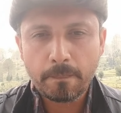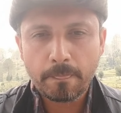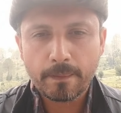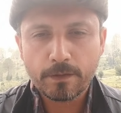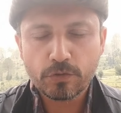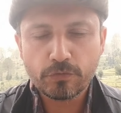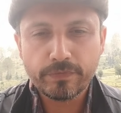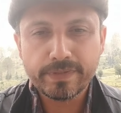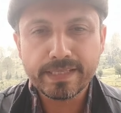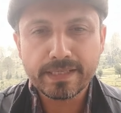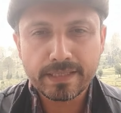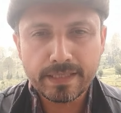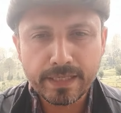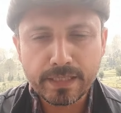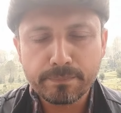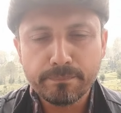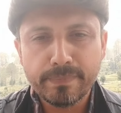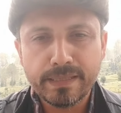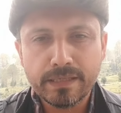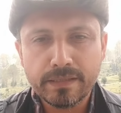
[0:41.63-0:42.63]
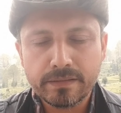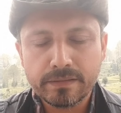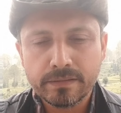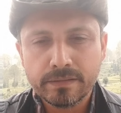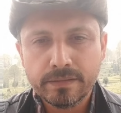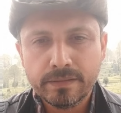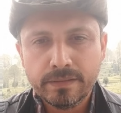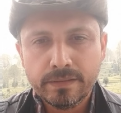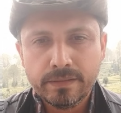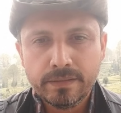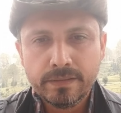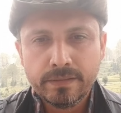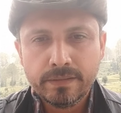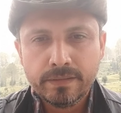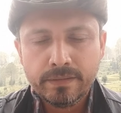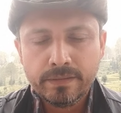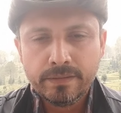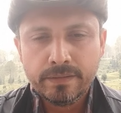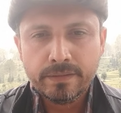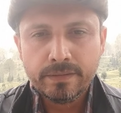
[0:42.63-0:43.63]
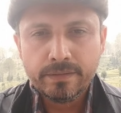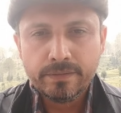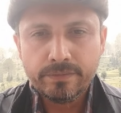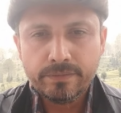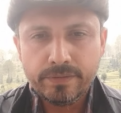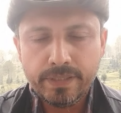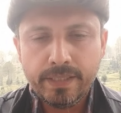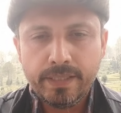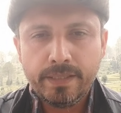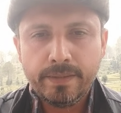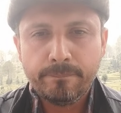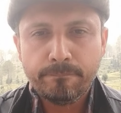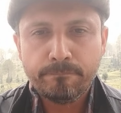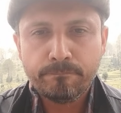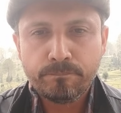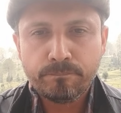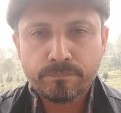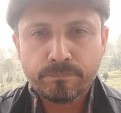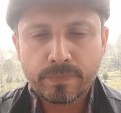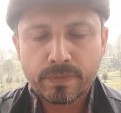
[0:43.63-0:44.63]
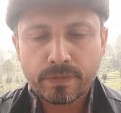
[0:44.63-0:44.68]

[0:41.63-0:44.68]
so when they collect milk, they